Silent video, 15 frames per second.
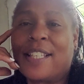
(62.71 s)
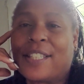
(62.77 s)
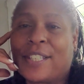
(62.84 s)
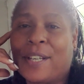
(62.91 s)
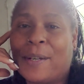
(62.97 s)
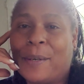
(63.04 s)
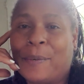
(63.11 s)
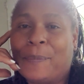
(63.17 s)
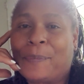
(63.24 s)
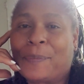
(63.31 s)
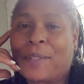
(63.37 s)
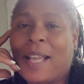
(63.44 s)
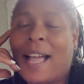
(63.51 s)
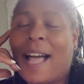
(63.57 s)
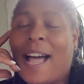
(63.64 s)
So
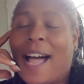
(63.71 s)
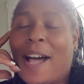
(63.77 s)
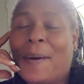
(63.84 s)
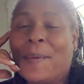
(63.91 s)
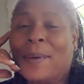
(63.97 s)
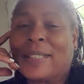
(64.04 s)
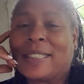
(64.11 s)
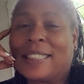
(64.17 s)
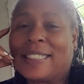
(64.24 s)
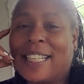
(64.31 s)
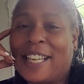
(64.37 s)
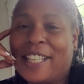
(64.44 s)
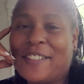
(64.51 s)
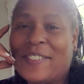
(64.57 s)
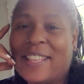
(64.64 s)
I want to tell
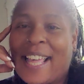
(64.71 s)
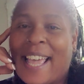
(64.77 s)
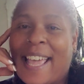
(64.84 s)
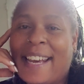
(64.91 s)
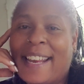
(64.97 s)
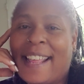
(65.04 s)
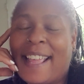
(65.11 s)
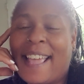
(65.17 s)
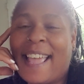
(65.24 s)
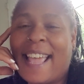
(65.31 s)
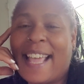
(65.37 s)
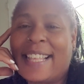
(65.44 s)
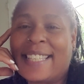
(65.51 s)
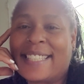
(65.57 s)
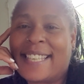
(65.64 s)
you that.
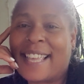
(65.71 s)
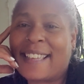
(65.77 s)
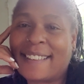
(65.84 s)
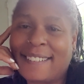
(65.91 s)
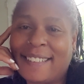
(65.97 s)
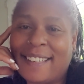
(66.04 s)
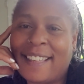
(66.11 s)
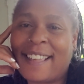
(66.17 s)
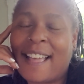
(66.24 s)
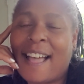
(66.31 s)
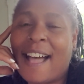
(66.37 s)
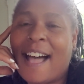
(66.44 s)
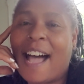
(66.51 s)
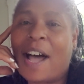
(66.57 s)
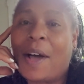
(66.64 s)
And secondly,
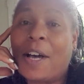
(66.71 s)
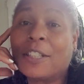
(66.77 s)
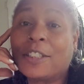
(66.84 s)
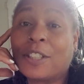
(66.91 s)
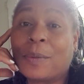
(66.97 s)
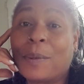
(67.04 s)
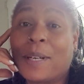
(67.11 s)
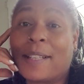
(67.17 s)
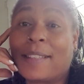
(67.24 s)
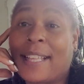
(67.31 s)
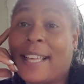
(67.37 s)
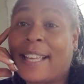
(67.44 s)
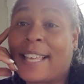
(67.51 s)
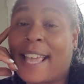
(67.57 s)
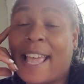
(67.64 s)
I also want to
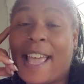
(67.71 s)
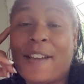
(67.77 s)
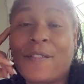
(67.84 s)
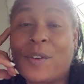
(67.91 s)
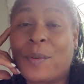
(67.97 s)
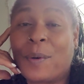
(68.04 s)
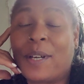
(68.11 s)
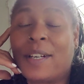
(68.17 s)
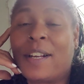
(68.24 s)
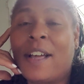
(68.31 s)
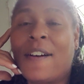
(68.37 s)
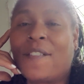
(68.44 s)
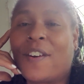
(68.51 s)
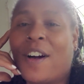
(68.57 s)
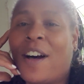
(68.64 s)
thank everyone
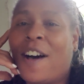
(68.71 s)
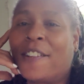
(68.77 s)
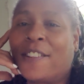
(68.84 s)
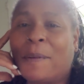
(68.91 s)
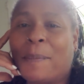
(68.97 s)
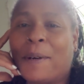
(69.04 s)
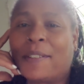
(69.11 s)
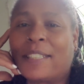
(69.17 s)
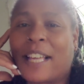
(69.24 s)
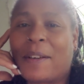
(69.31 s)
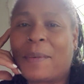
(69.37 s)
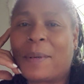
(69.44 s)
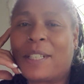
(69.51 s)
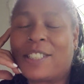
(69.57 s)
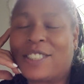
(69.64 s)
for all the birthday
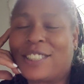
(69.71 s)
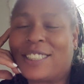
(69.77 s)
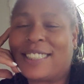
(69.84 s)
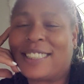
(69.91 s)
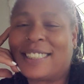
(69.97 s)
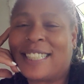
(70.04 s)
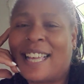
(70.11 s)
wishes.